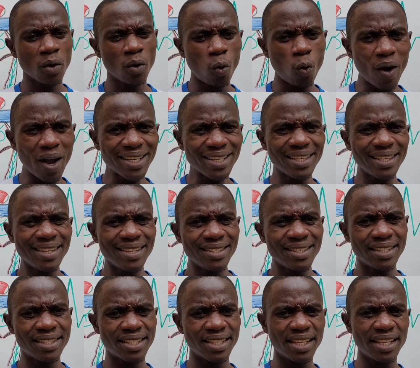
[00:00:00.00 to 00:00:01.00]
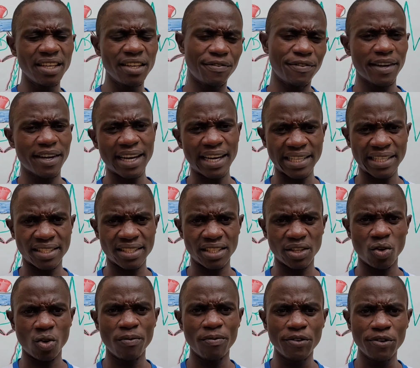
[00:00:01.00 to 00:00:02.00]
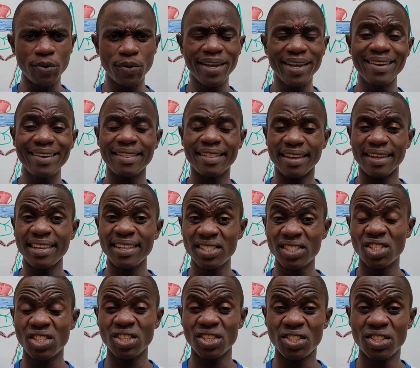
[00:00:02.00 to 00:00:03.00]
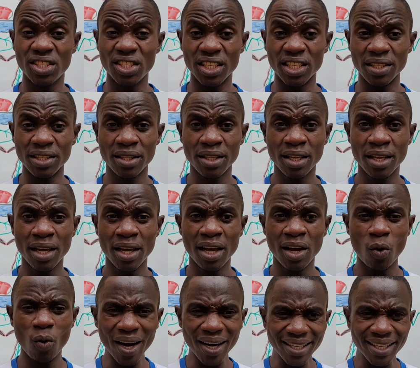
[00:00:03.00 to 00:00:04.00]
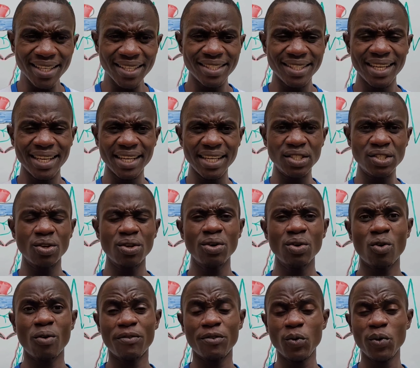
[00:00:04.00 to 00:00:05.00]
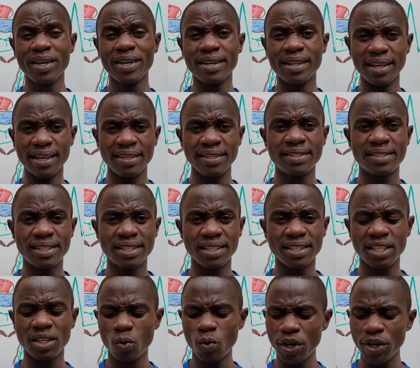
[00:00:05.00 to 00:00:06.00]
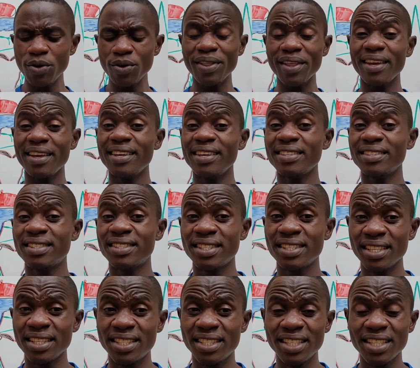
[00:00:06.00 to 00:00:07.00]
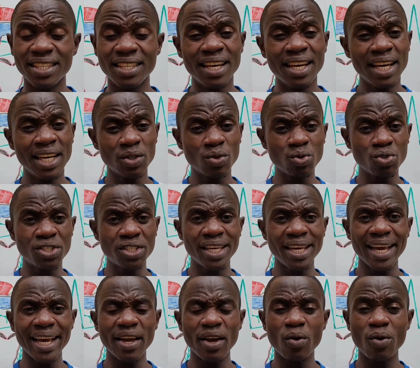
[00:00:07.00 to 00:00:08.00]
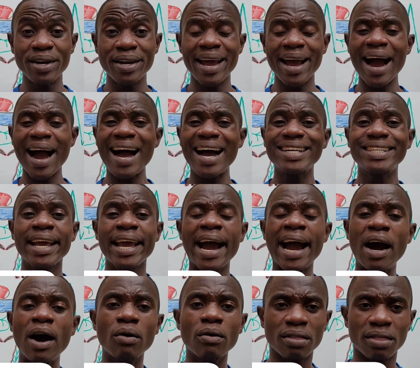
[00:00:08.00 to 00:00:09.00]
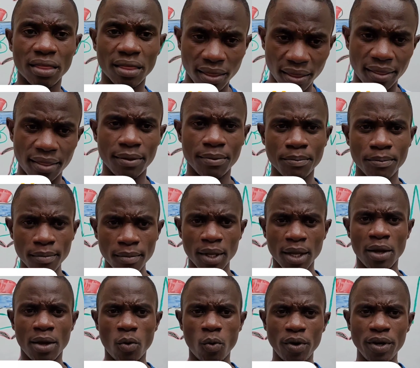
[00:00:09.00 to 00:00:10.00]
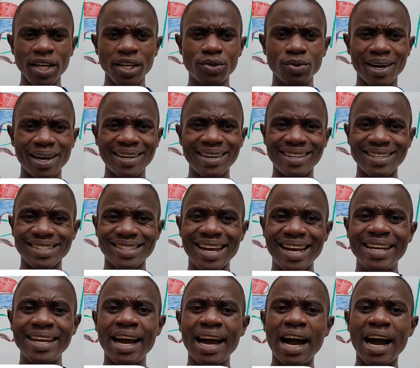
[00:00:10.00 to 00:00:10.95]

what is the significance of doing the ECG? What is the reason of doing the ECG? We do the ECG to check on the heart health. We need to understand